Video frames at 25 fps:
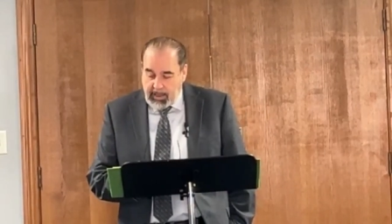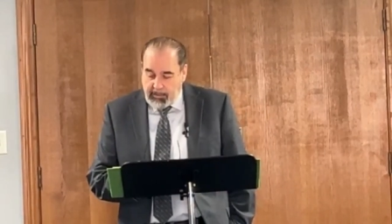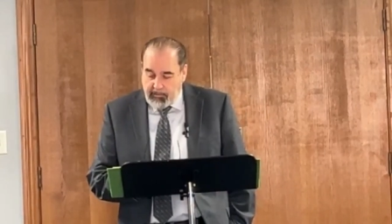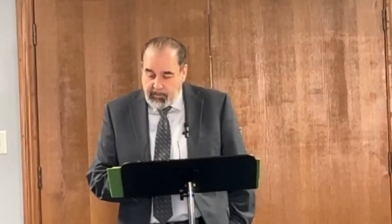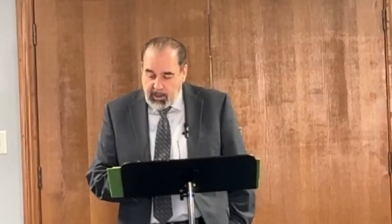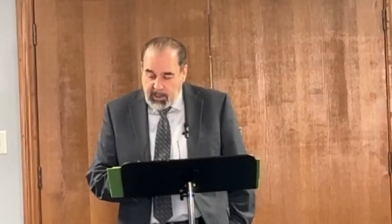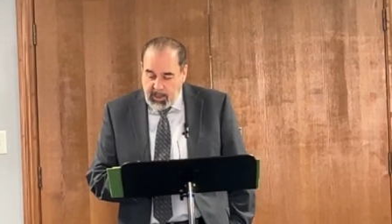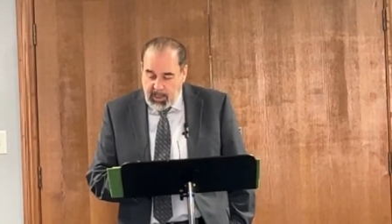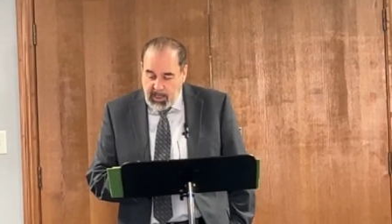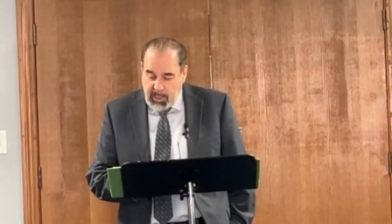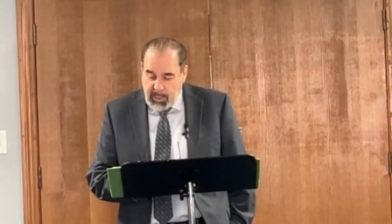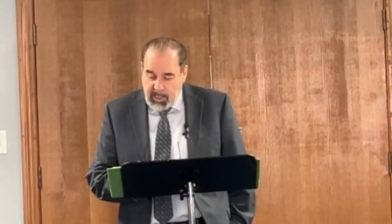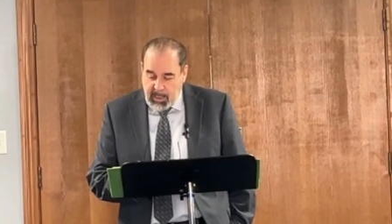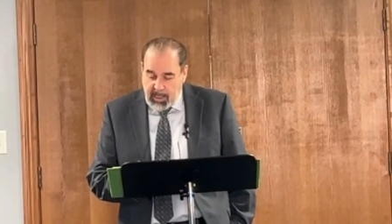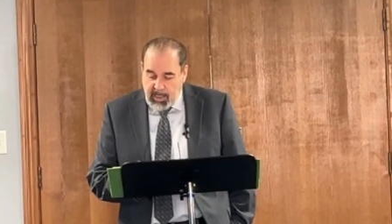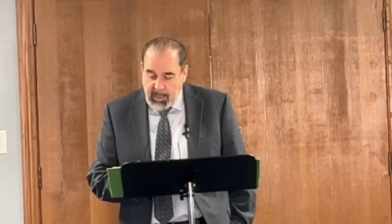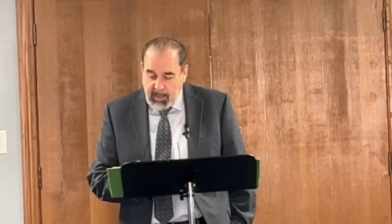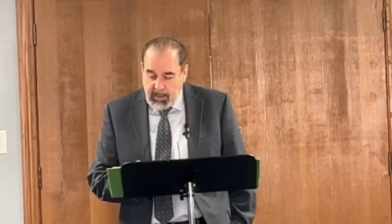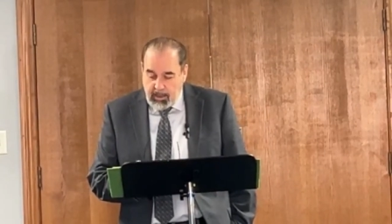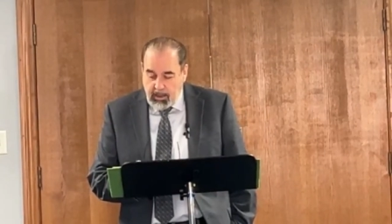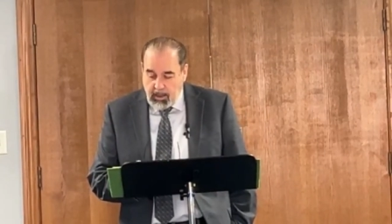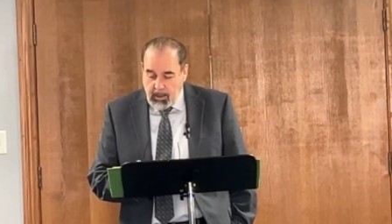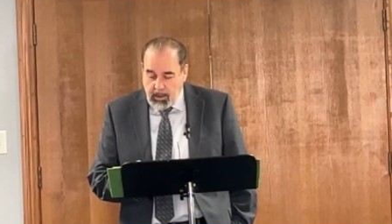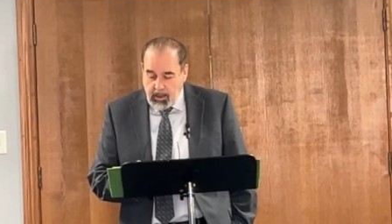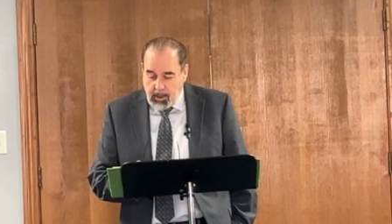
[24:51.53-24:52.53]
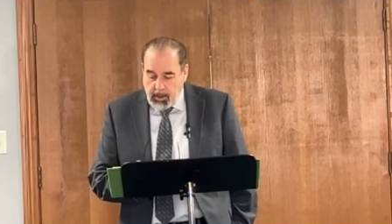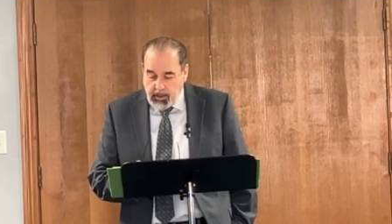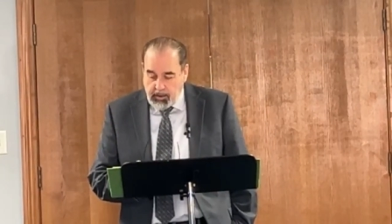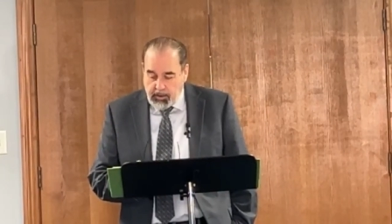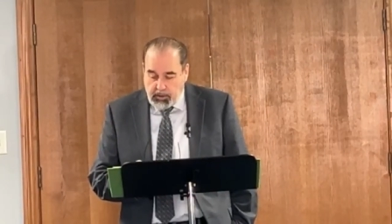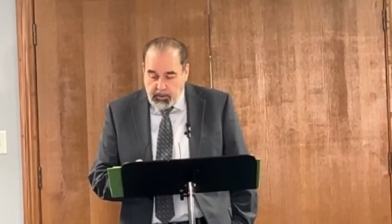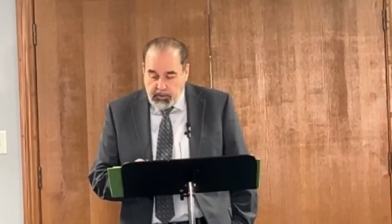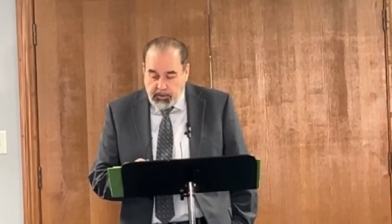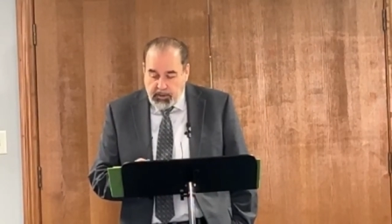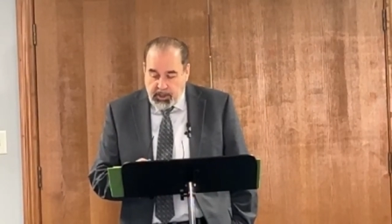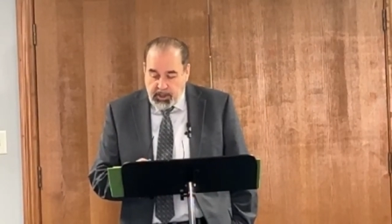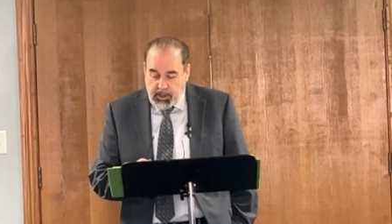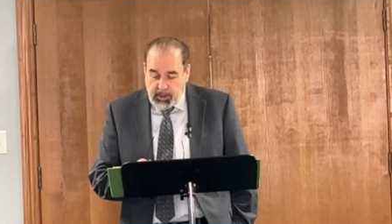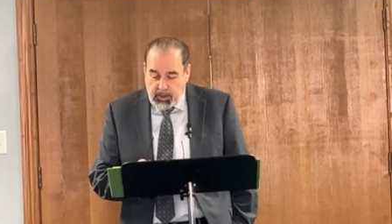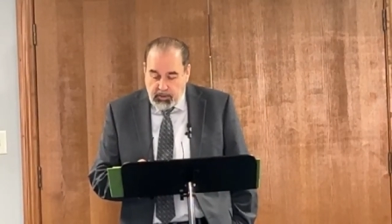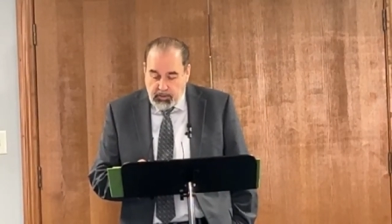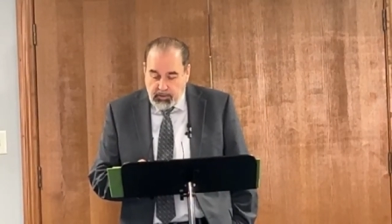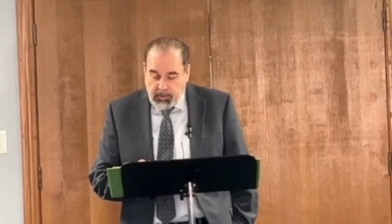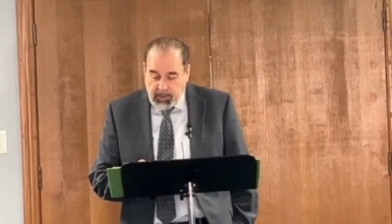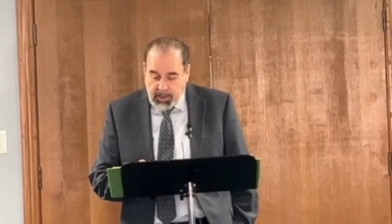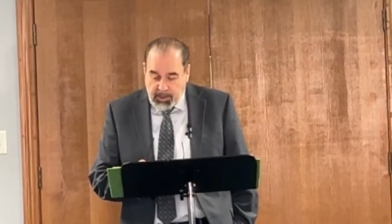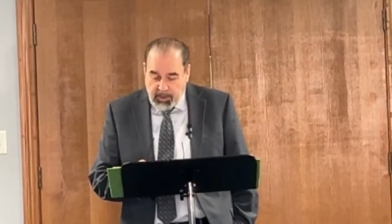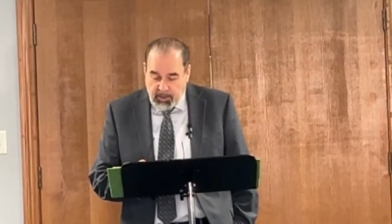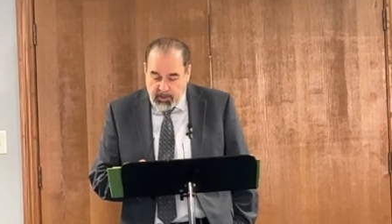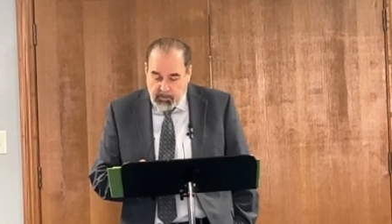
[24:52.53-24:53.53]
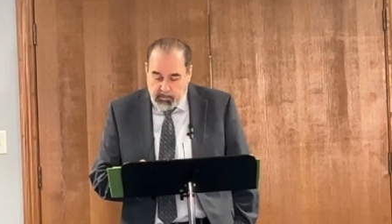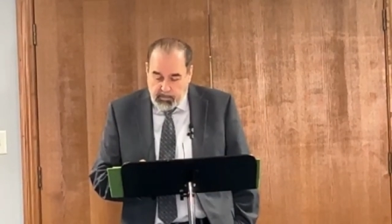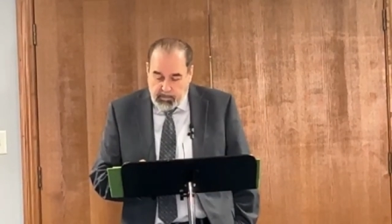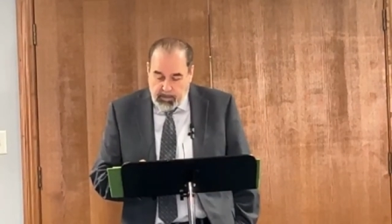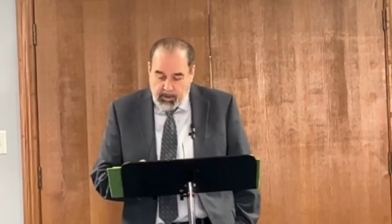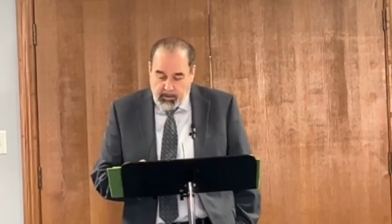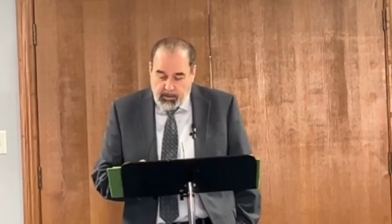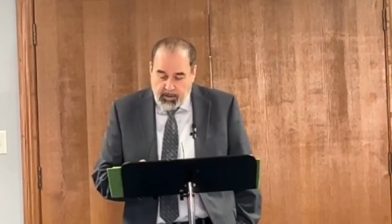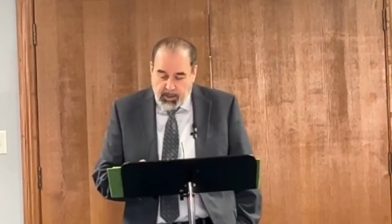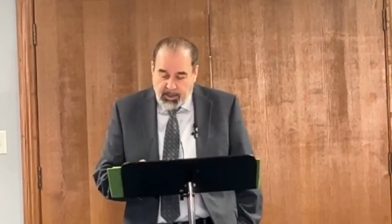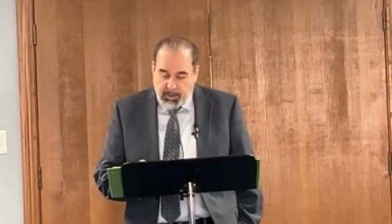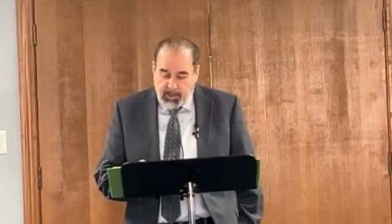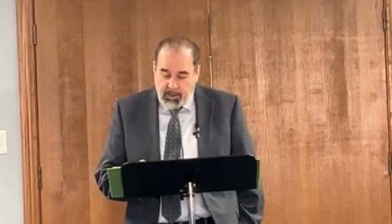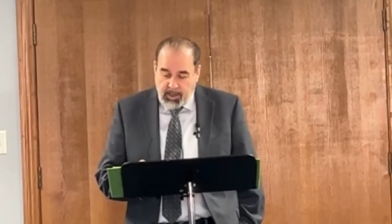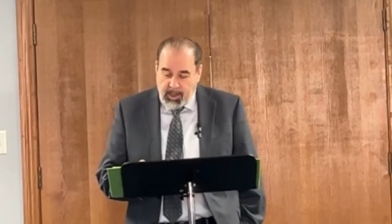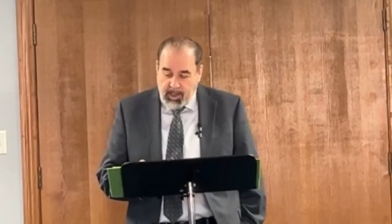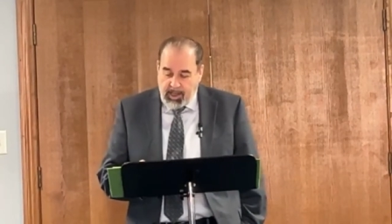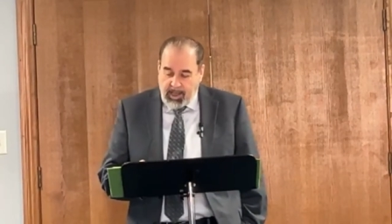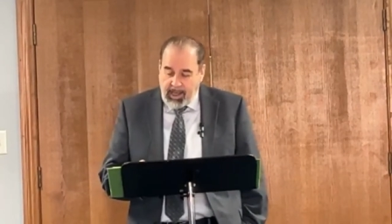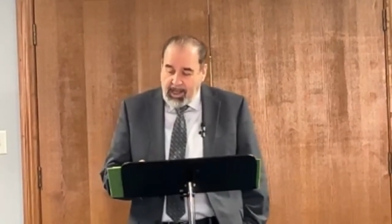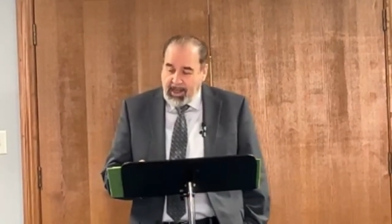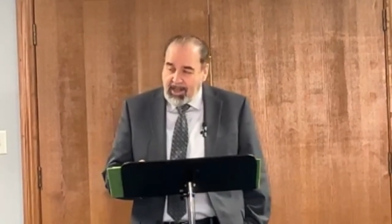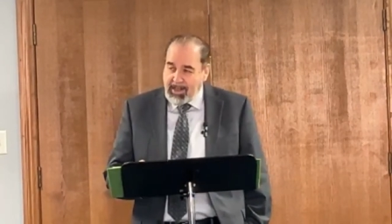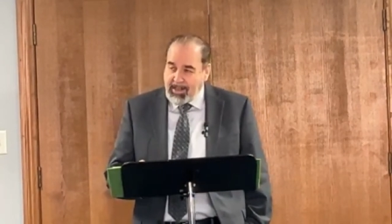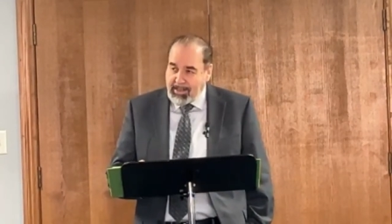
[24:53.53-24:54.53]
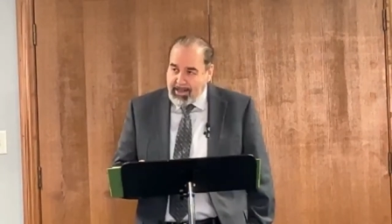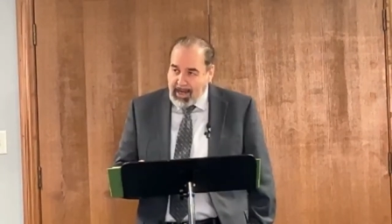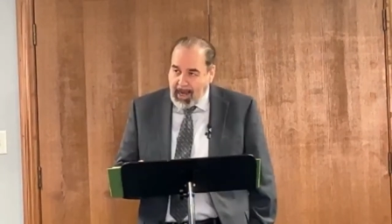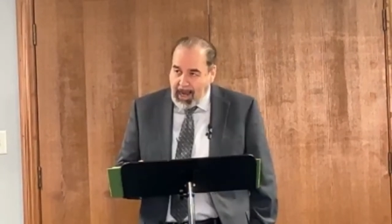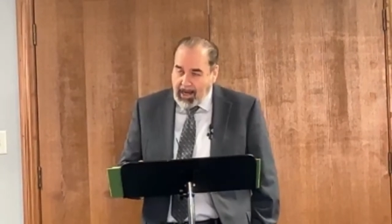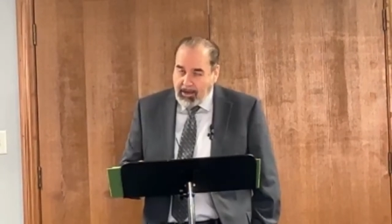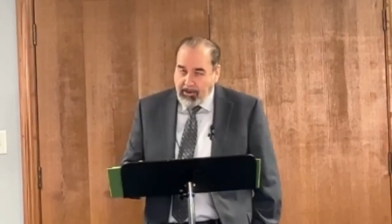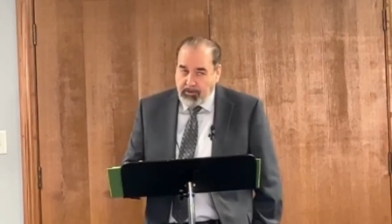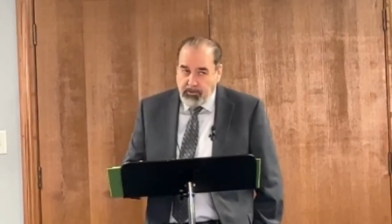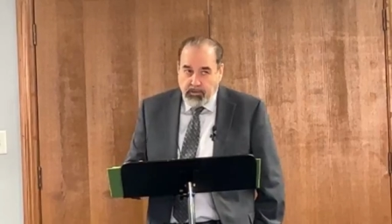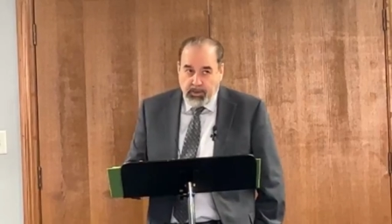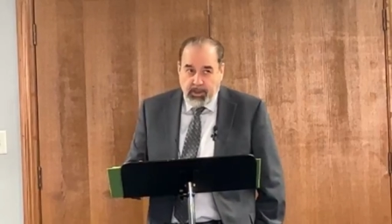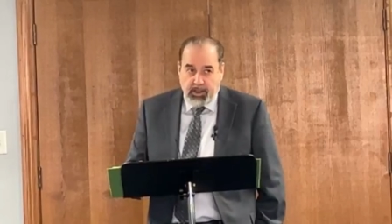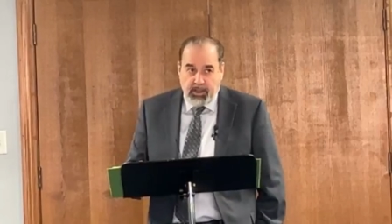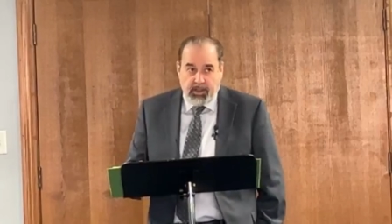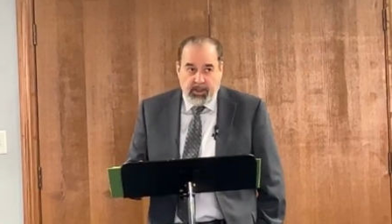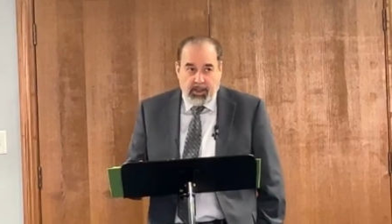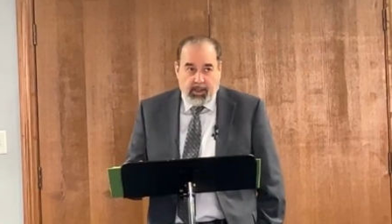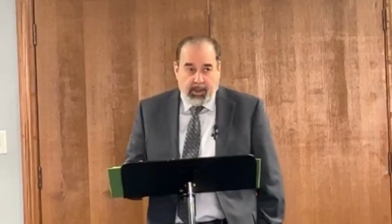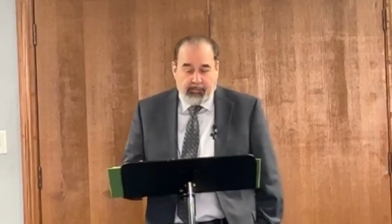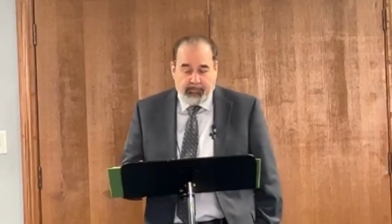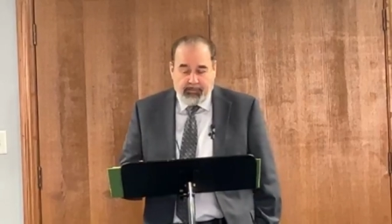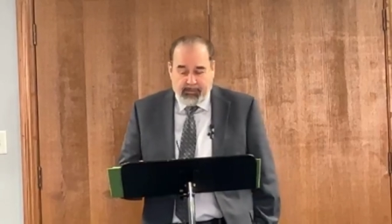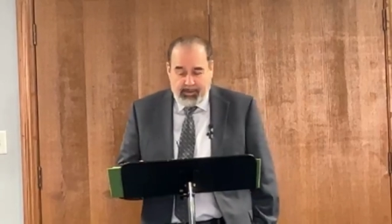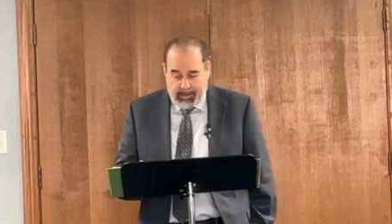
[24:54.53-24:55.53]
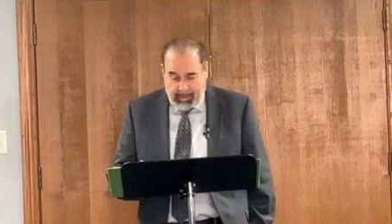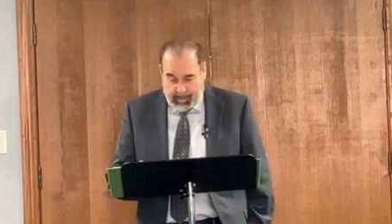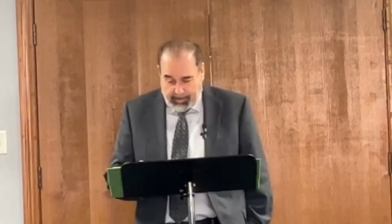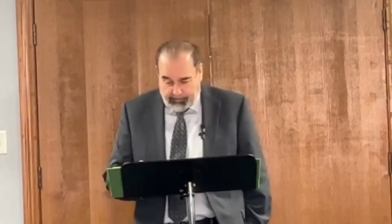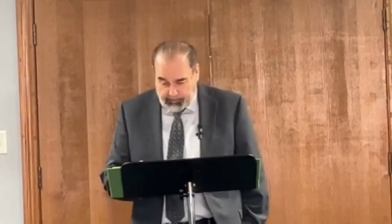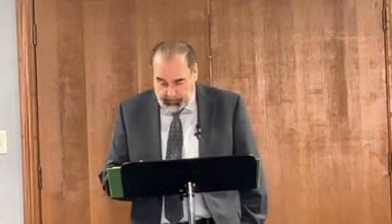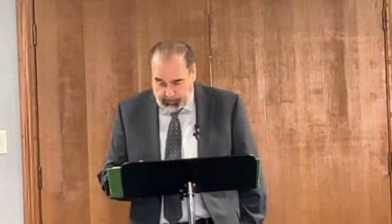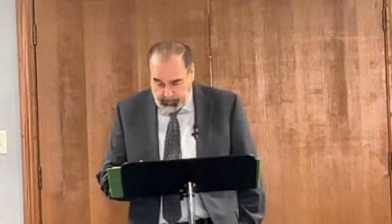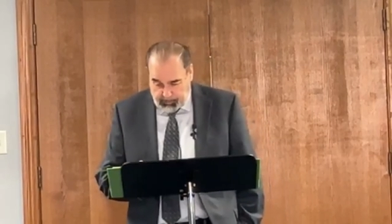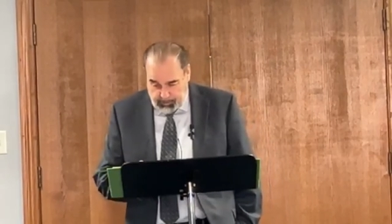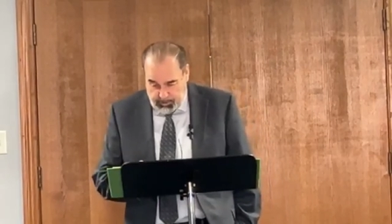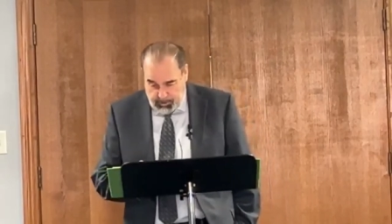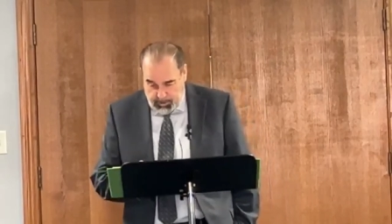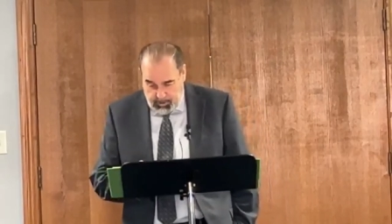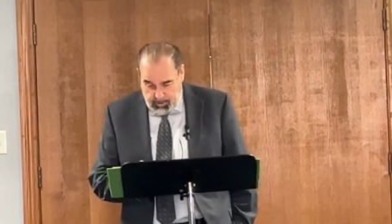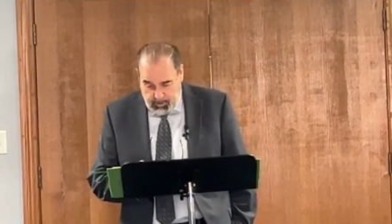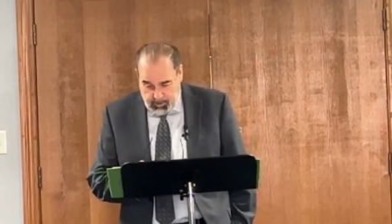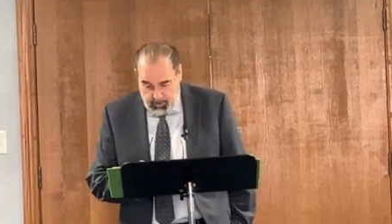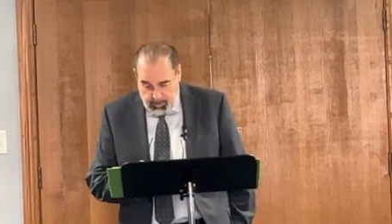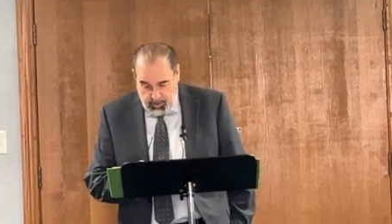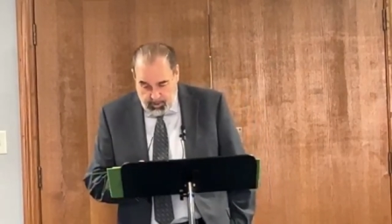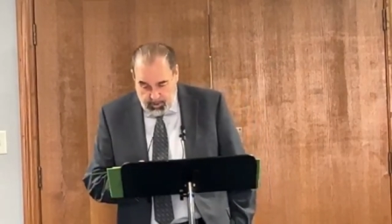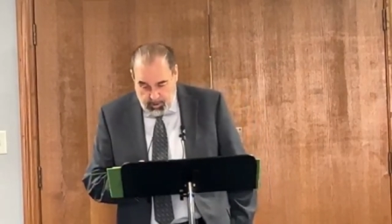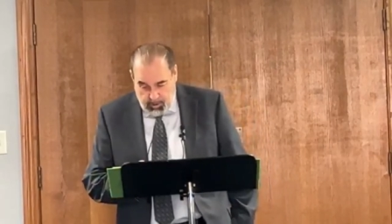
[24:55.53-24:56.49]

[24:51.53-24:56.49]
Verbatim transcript: giving heed to seducing spirits and doctrines of devils.